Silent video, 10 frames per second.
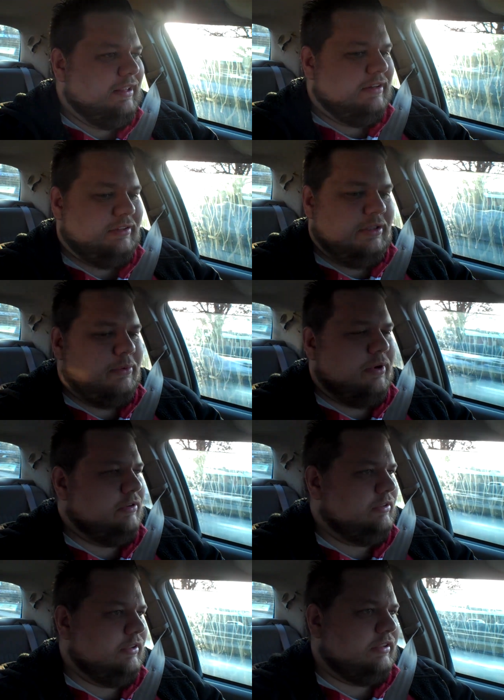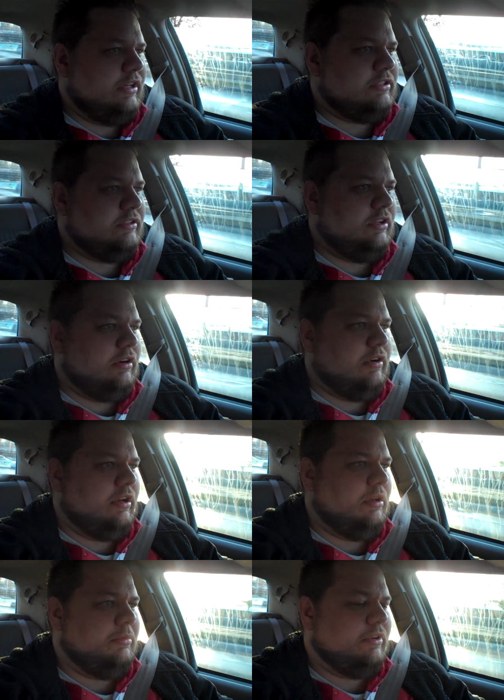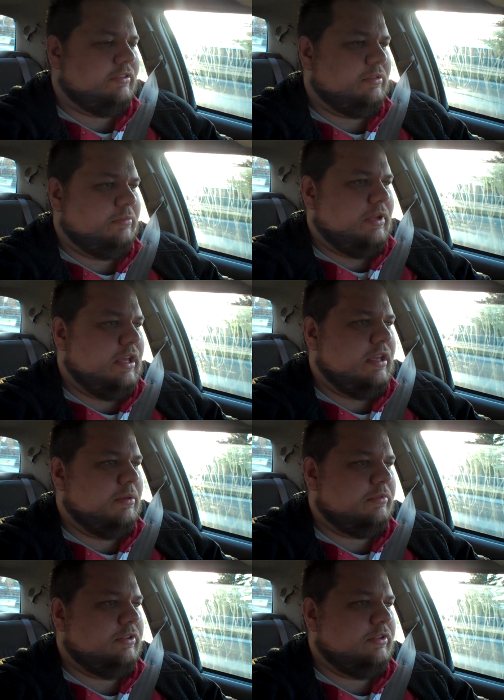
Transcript: There's only one really station talk radio. I mean, there's some AMs